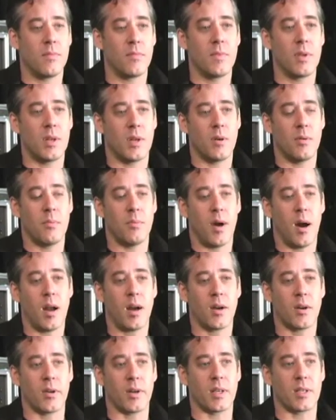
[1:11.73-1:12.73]
you know,
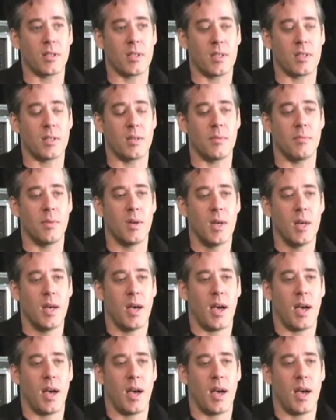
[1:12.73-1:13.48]
monitoring system.